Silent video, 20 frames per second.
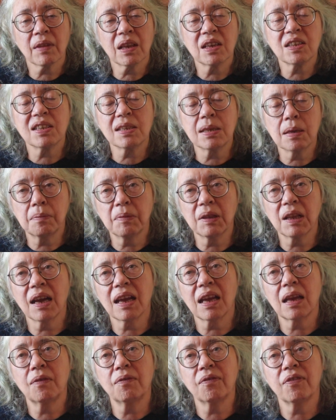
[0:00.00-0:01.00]
similar
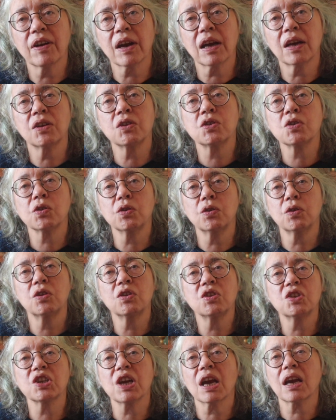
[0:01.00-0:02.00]
in vein to
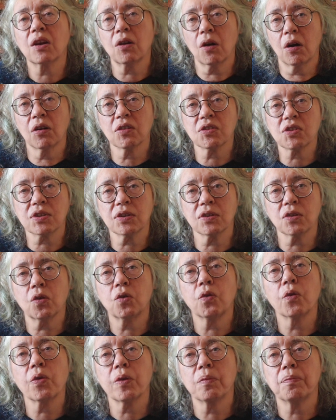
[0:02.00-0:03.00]
Jane Austen
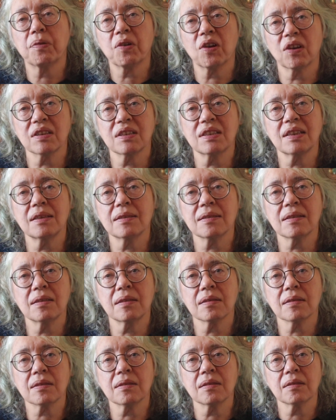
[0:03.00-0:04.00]
or the Bronte
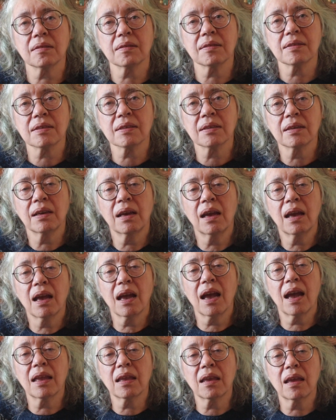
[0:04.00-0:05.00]
sisters,
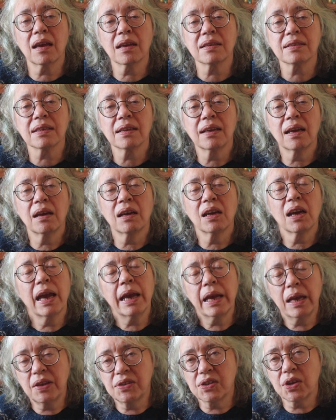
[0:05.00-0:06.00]
and yet
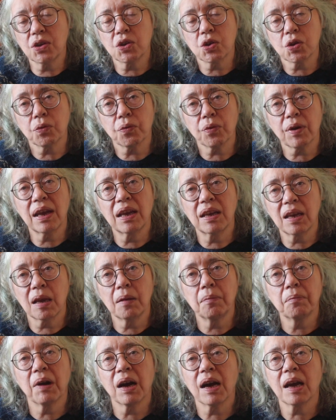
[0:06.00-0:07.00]
easier to read
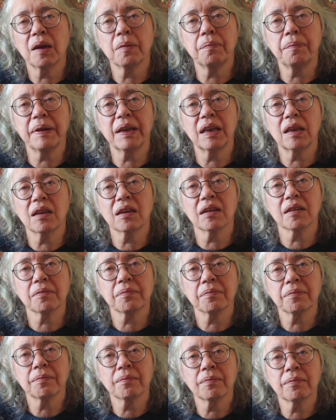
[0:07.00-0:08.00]
in my
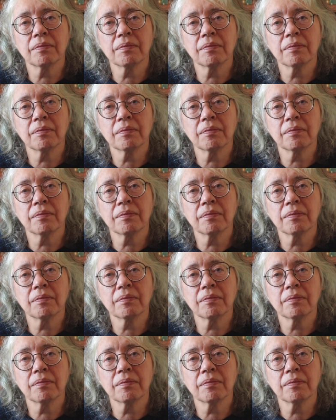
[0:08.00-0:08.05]
opinion,